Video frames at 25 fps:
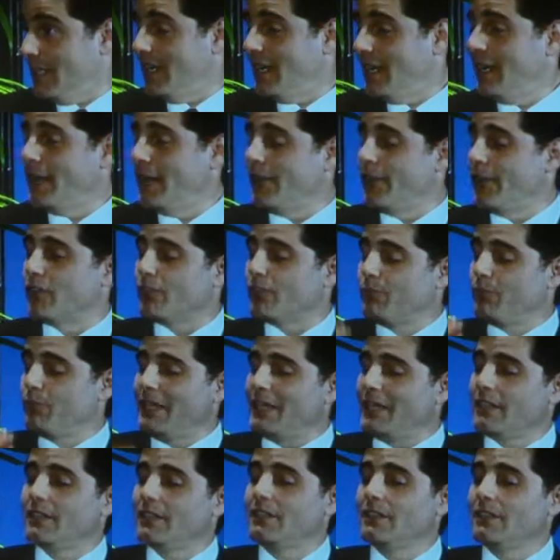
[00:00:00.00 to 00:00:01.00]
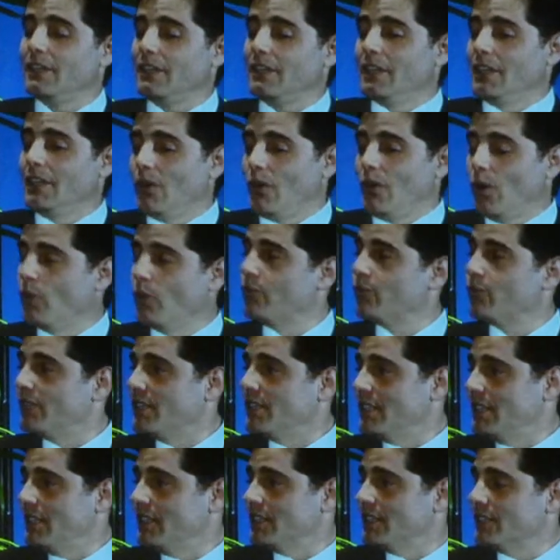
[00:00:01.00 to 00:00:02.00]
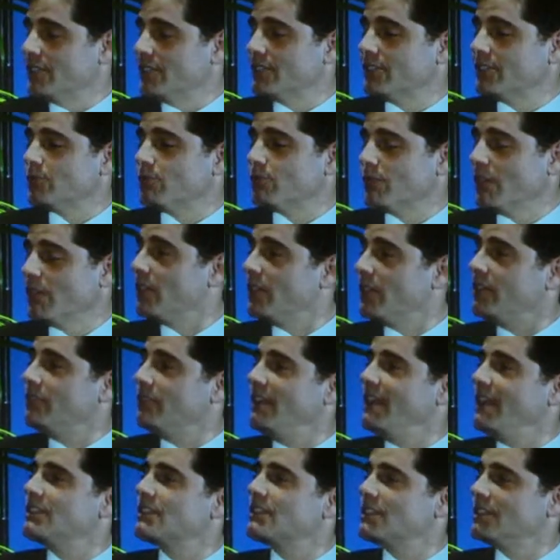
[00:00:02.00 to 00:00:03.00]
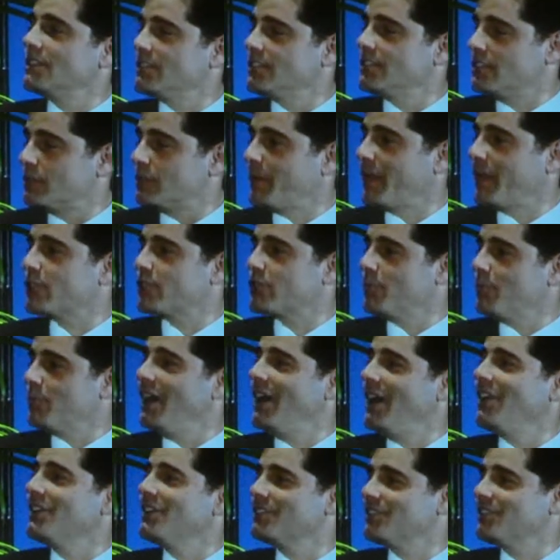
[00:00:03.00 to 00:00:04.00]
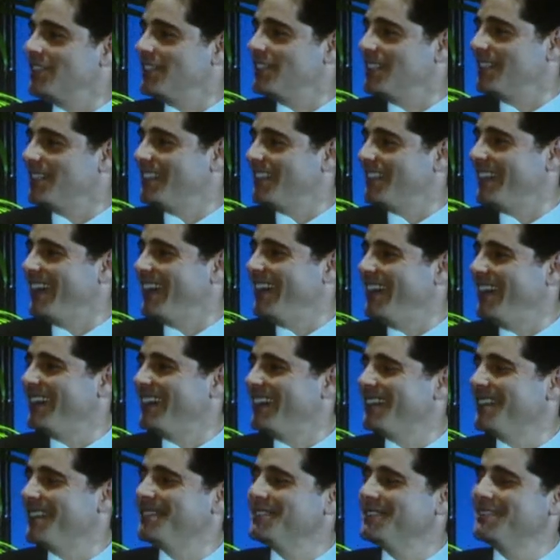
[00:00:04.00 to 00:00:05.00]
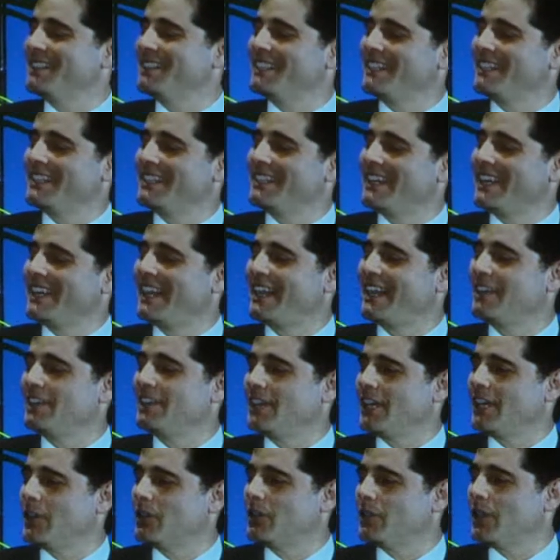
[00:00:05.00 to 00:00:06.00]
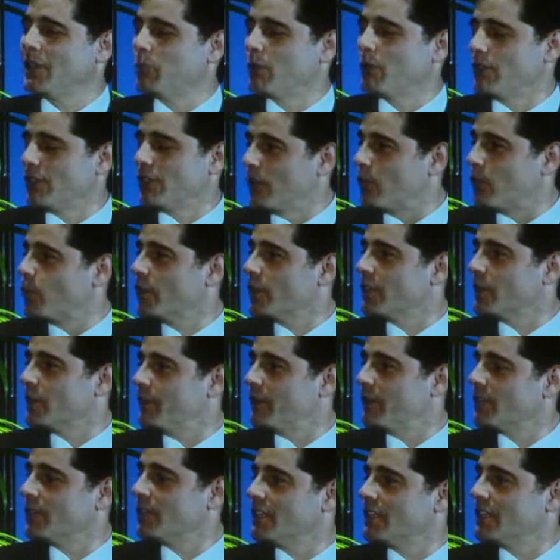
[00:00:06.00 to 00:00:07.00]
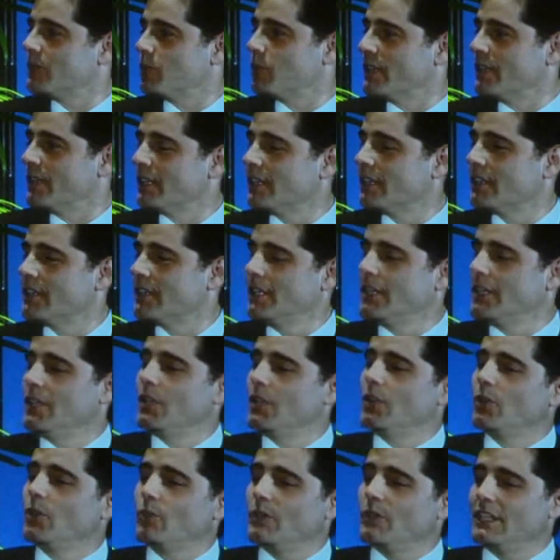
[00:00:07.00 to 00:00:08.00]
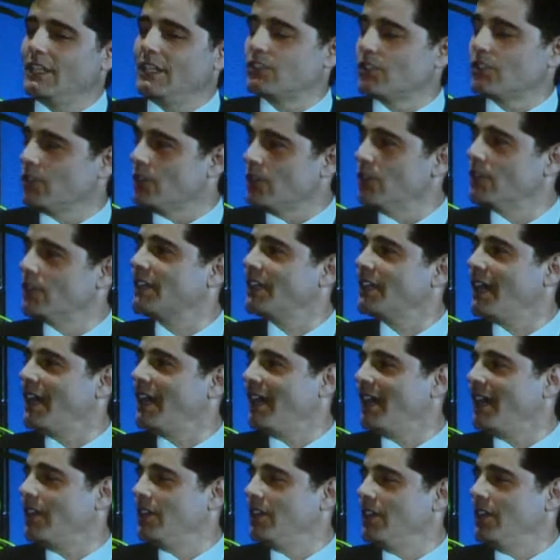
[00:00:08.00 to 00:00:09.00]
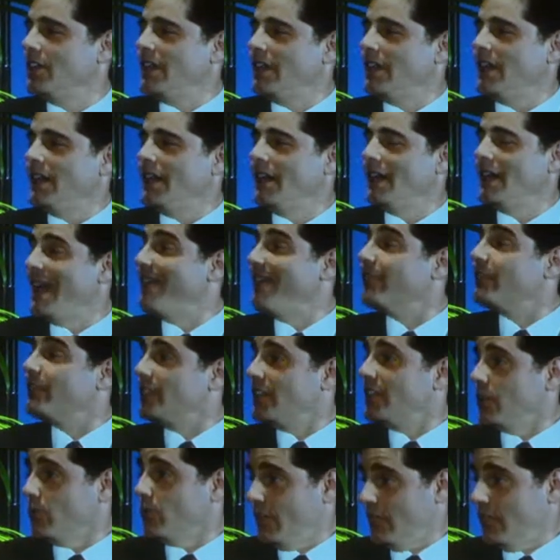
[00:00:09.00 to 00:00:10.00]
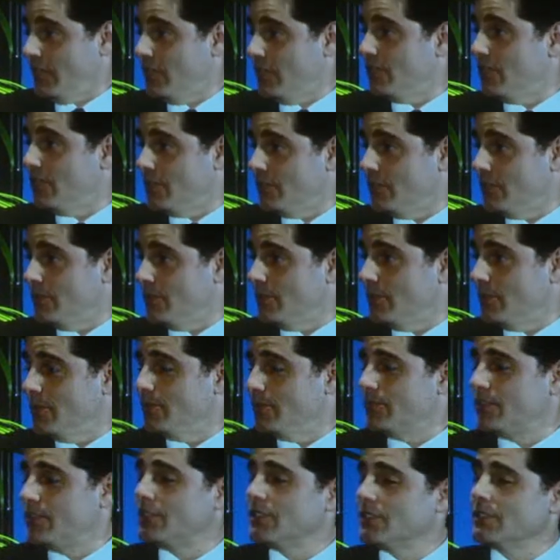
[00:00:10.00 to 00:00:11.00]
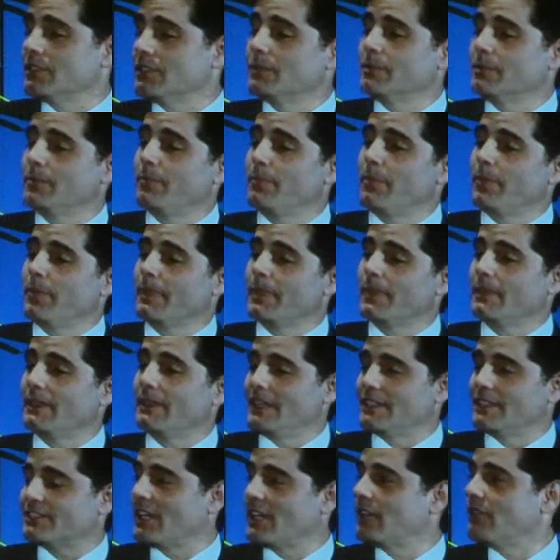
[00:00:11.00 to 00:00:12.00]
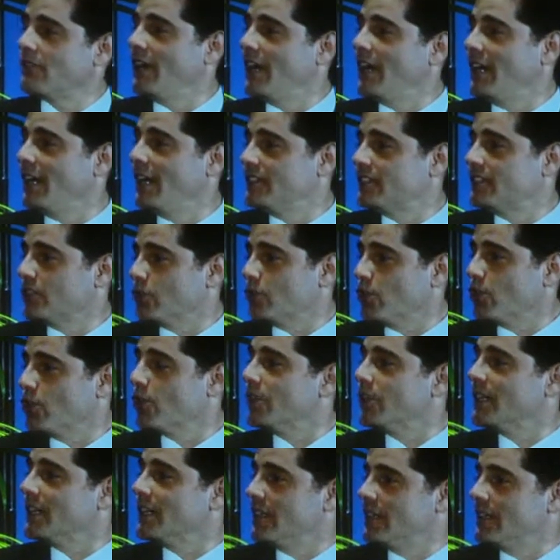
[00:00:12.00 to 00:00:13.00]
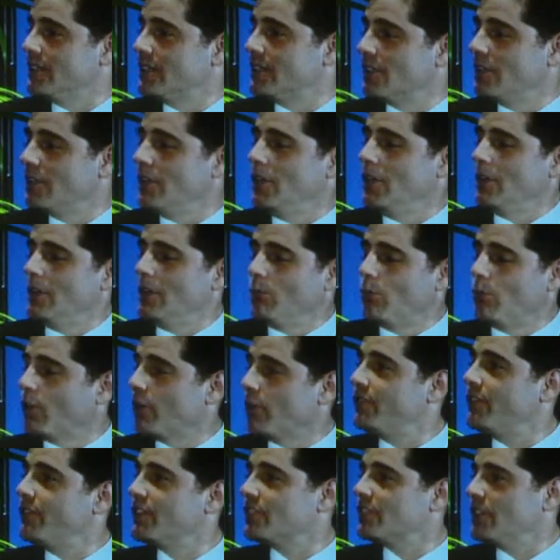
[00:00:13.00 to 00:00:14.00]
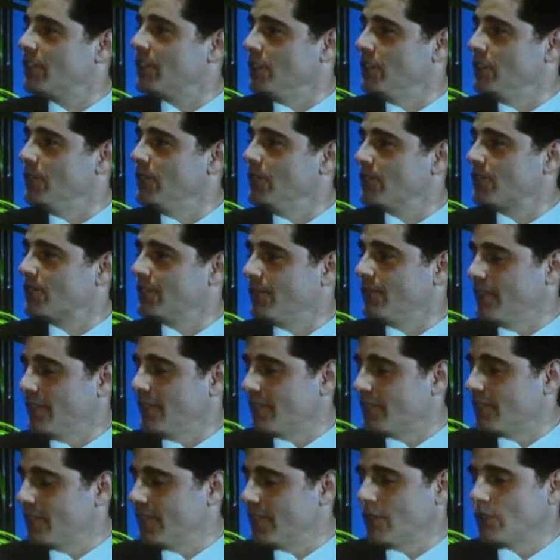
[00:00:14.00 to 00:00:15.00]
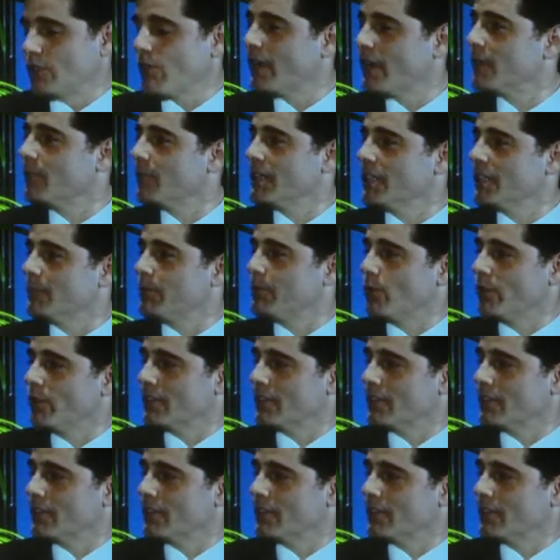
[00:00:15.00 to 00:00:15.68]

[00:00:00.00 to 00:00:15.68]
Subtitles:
There have been, over the years, real innovations in spectrum policy, and we think we're in a period where we need to look at everything we can do to incentivize, encourage more efficient use of this incredibly important